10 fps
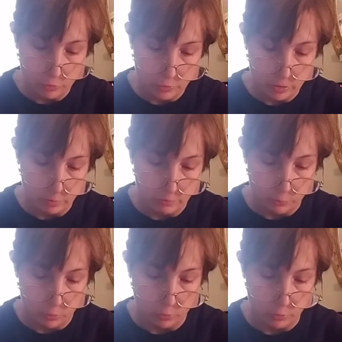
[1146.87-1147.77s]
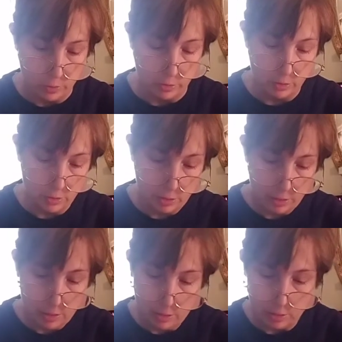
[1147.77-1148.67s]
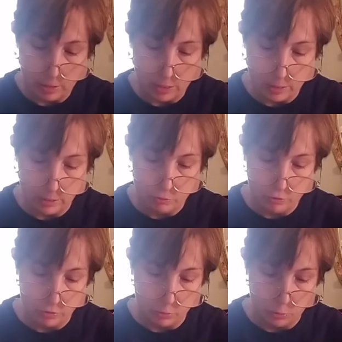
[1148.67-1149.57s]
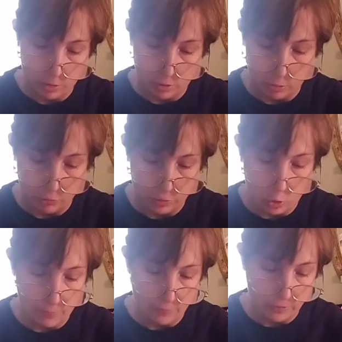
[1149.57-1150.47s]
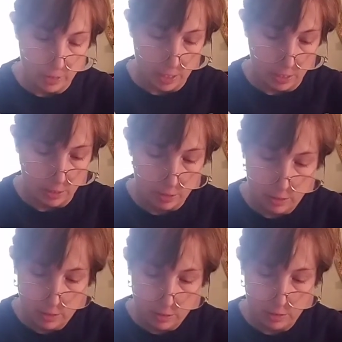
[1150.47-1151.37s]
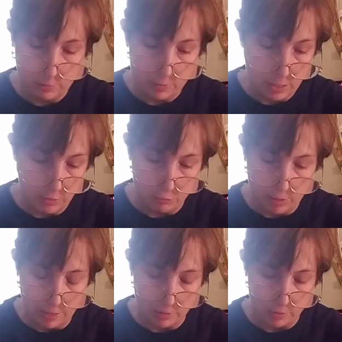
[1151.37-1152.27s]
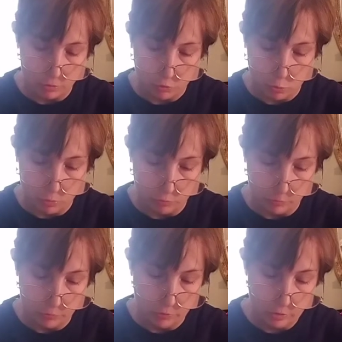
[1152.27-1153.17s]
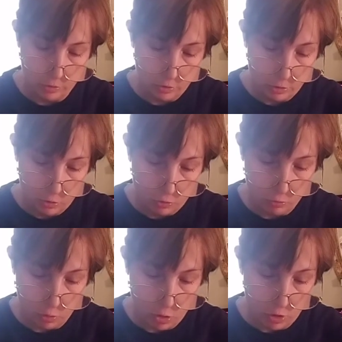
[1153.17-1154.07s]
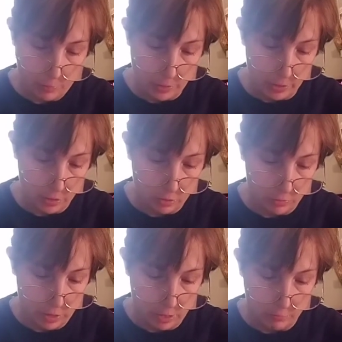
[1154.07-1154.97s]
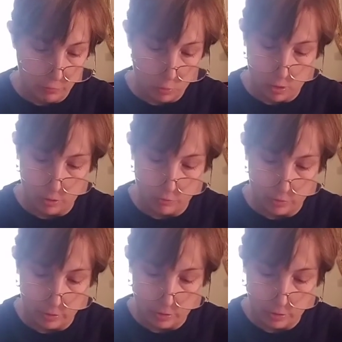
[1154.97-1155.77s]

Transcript: was here before we went into hiding. She's the warehouse and office cat. Keeps down the rats in the storerooms. Her odd political name requires an